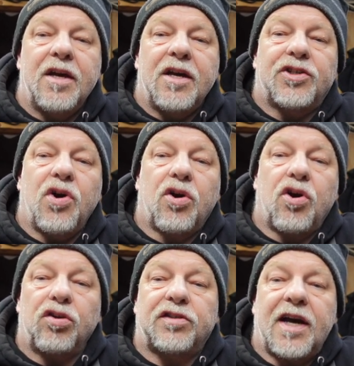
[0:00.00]
So I
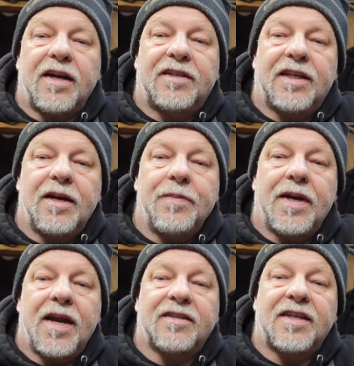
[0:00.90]
contacted them
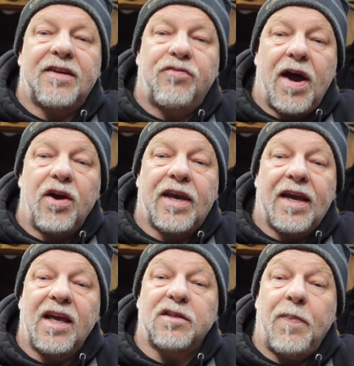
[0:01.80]
and I said, right,
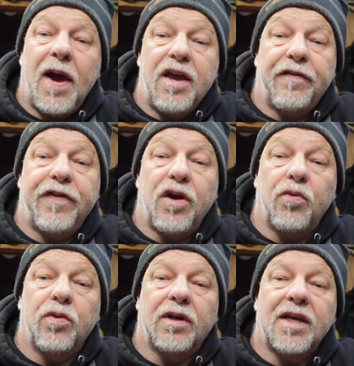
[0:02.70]
okay, let's buy a
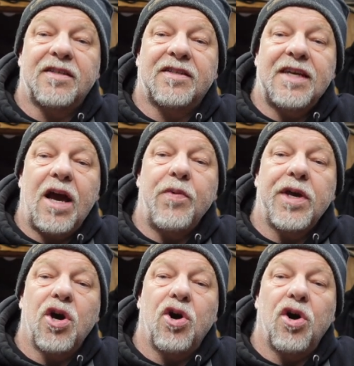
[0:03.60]
few, let's see how we
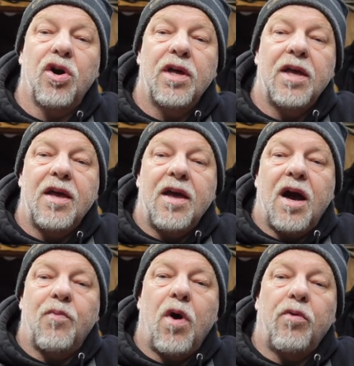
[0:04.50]
go,
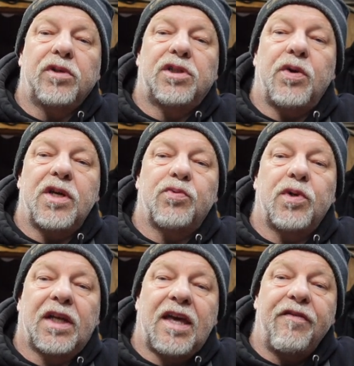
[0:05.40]
and what we'll do is
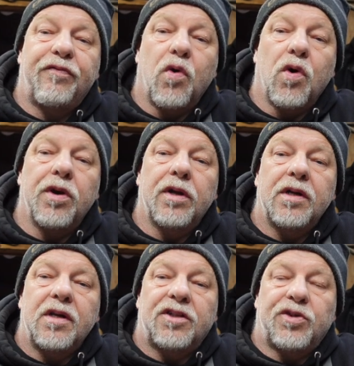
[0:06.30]
we'll give one
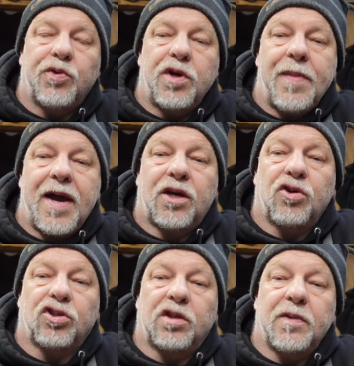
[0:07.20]
to one of my
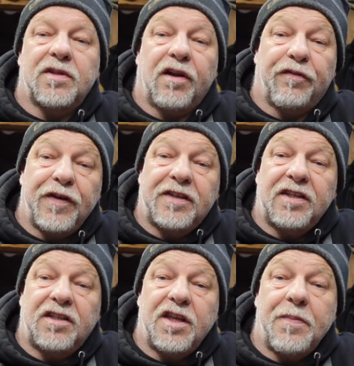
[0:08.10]
customers, I'll fit
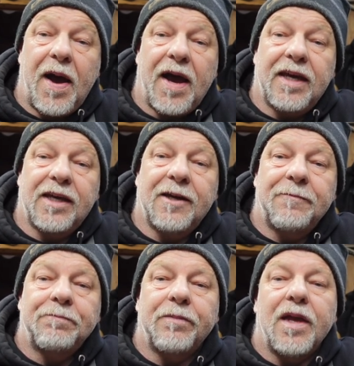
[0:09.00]
it to the bike,
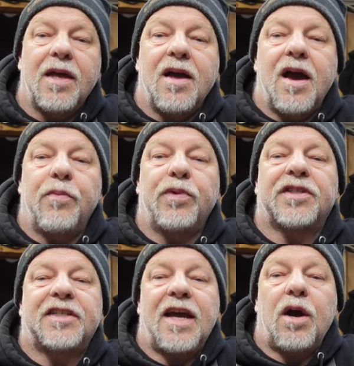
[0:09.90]
and we'll
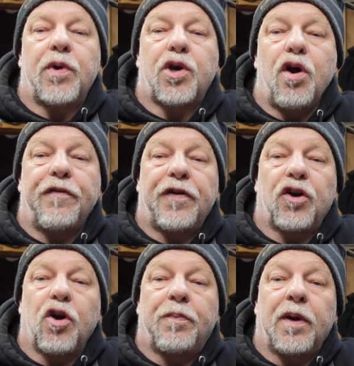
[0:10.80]
see how we go for a
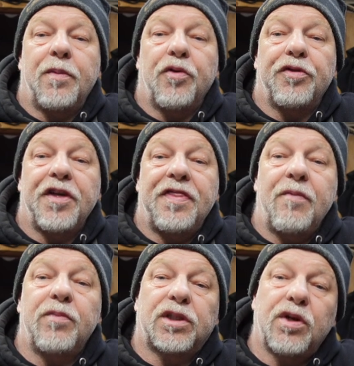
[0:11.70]
couple of months, and
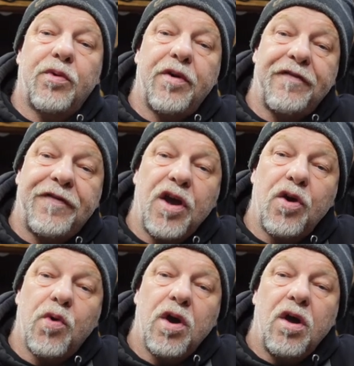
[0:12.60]
then we'll do a
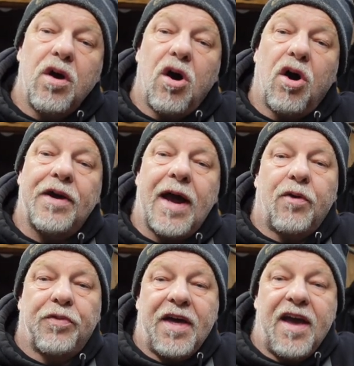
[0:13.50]
review on
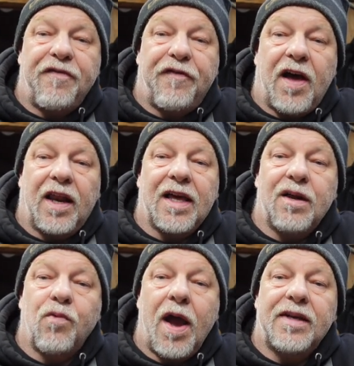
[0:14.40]
how they felt
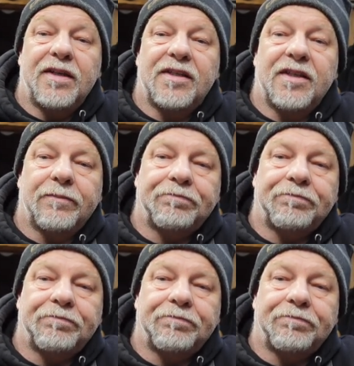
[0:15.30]
it went.